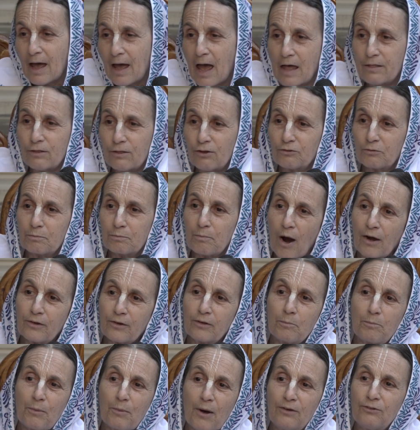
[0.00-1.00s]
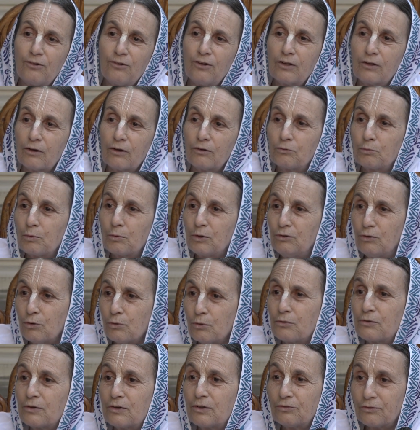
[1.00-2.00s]
and the smarta panjikas would
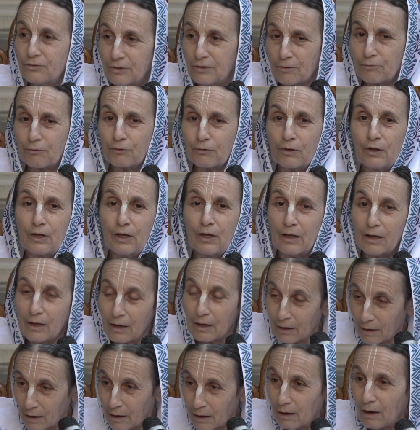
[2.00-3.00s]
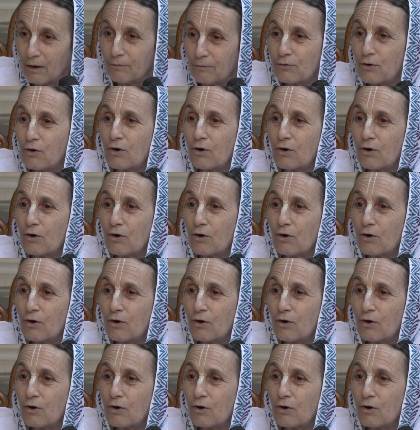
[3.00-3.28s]
do things differently, of